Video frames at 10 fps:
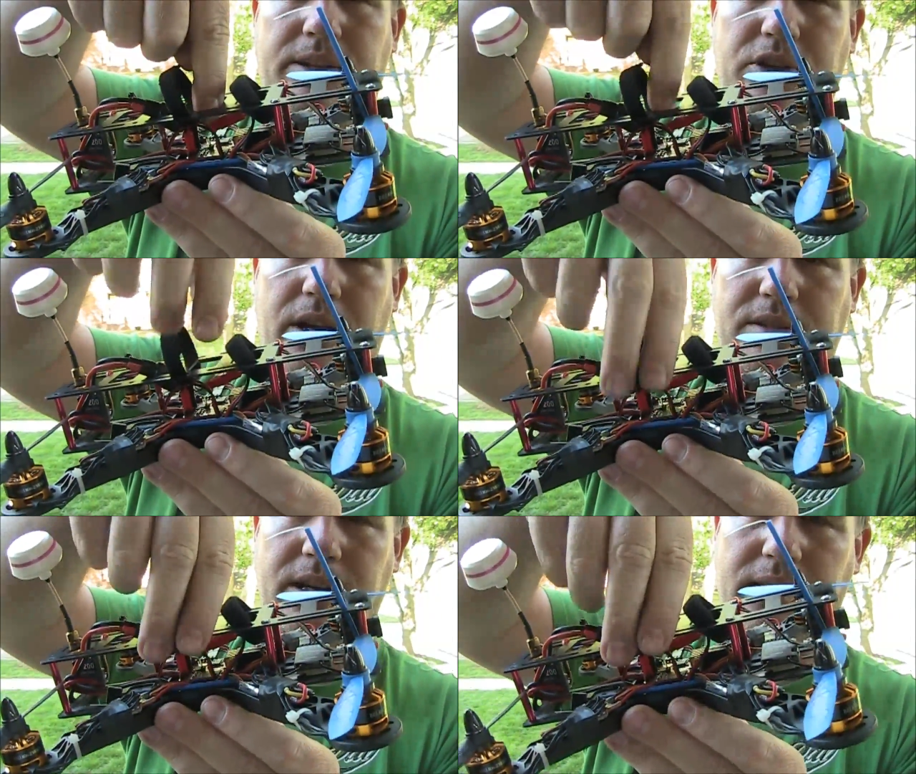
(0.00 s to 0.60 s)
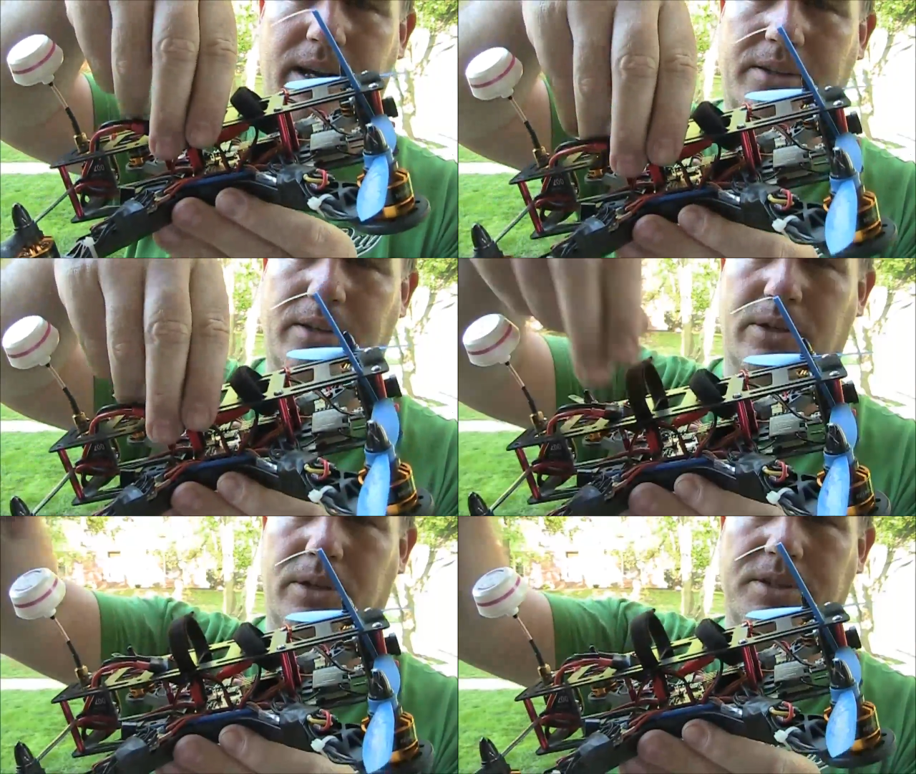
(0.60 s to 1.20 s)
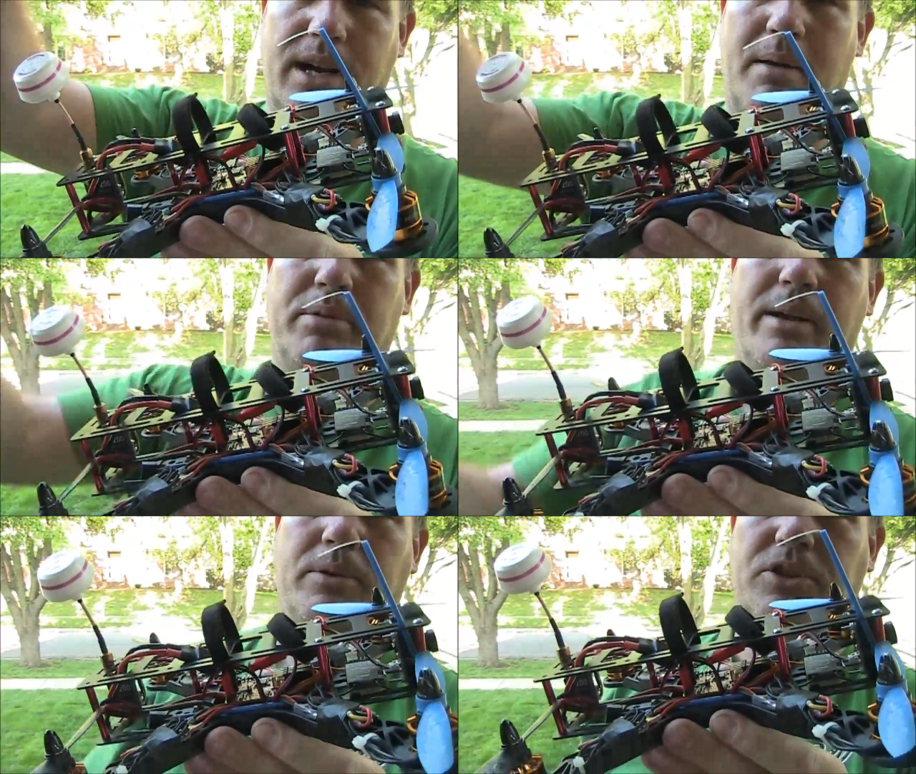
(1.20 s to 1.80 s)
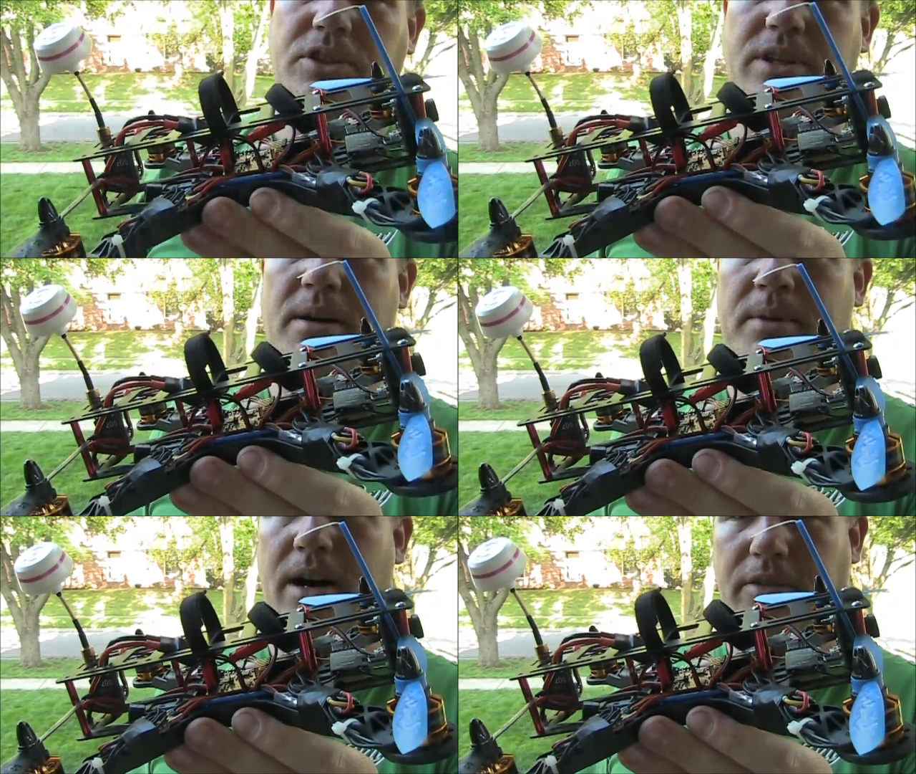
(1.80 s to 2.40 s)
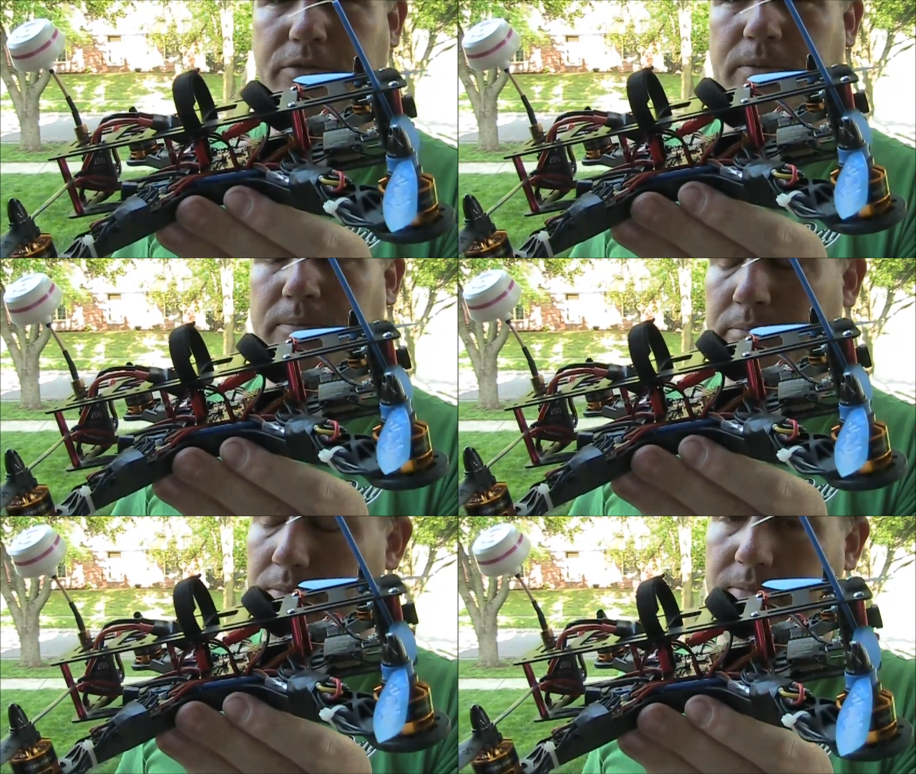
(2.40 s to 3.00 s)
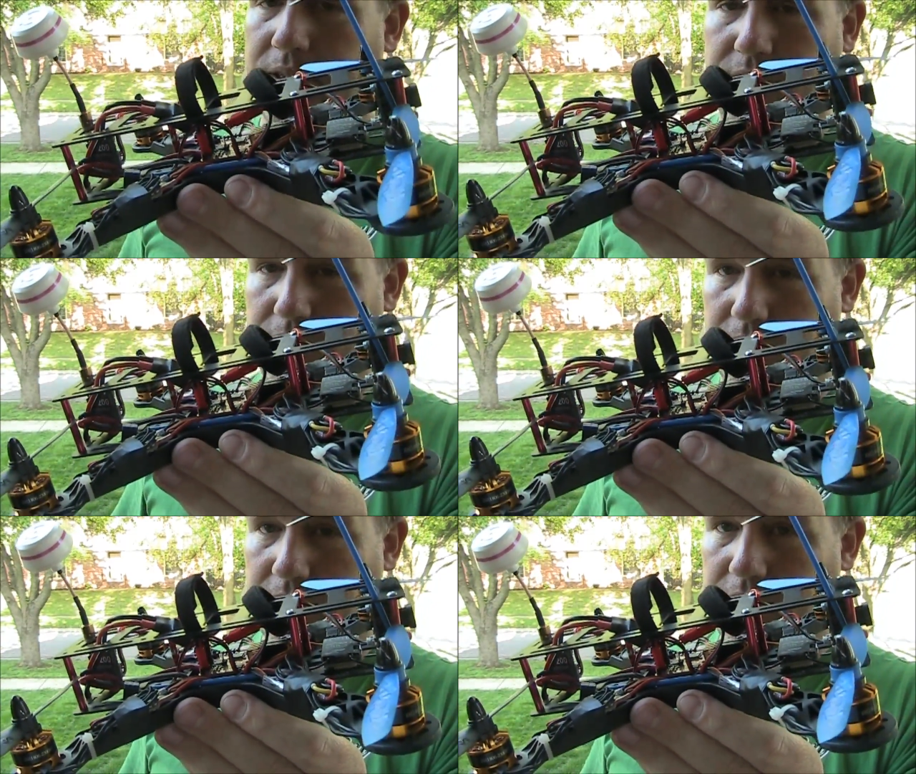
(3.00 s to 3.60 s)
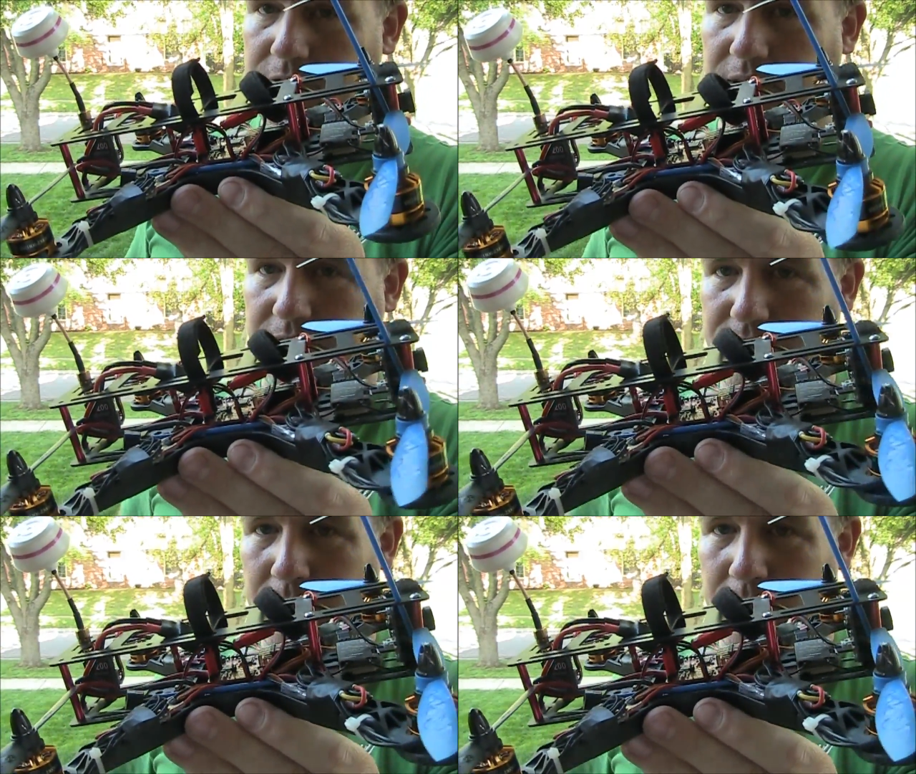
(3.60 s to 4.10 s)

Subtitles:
[unreadable: no face in view]